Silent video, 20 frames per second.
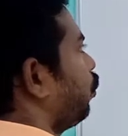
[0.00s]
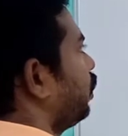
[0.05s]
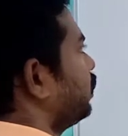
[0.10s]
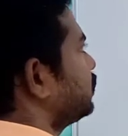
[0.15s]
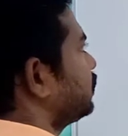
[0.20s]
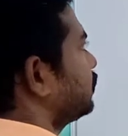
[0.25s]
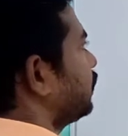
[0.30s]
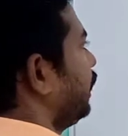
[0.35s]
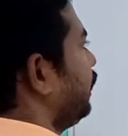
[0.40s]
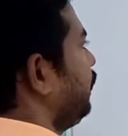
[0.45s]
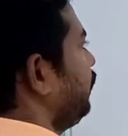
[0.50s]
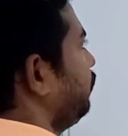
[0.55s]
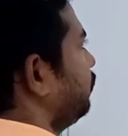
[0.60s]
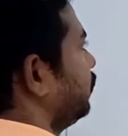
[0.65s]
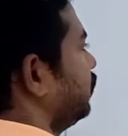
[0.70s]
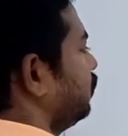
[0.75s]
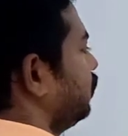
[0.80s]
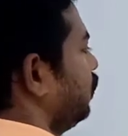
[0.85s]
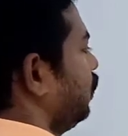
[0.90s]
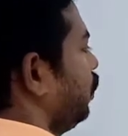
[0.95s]
What is the
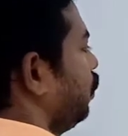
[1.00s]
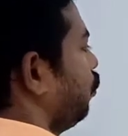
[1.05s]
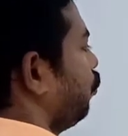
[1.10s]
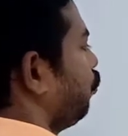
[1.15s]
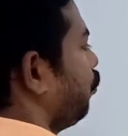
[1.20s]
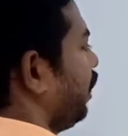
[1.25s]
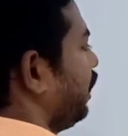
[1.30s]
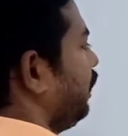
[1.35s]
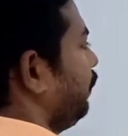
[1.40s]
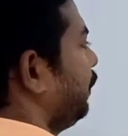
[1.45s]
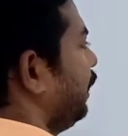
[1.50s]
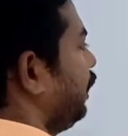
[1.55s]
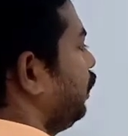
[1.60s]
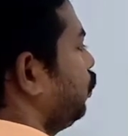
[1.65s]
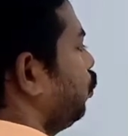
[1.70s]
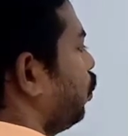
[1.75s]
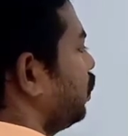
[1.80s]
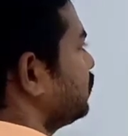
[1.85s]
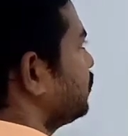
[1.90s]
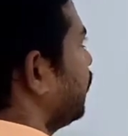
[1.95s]
time? 5 by
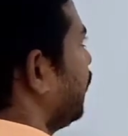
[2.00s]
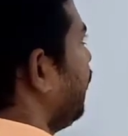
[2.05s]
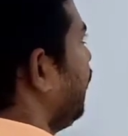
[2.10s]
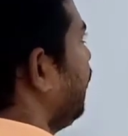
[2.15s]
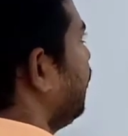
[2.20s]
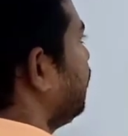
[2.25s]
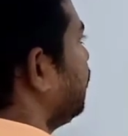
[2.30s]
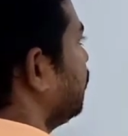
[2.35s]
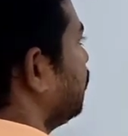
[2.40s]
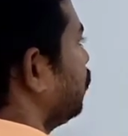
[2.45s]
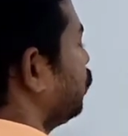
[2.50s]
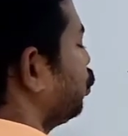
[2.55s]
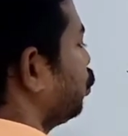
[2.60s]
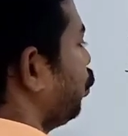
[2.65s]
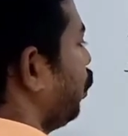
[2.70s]
2. What is the rate?